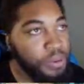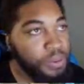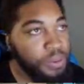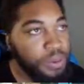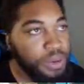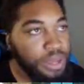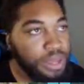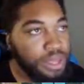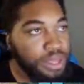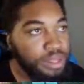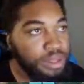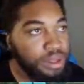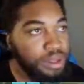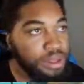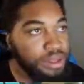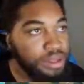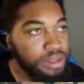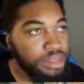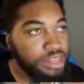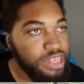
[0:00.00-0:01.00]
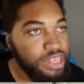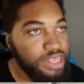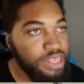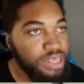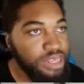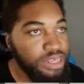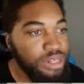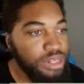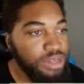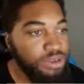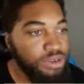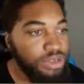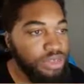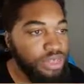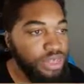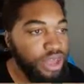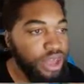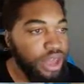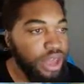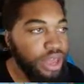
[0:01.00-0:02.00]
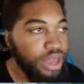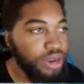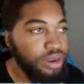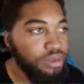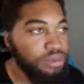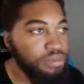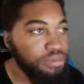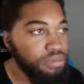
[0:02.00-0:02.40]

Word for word: when dealing with that.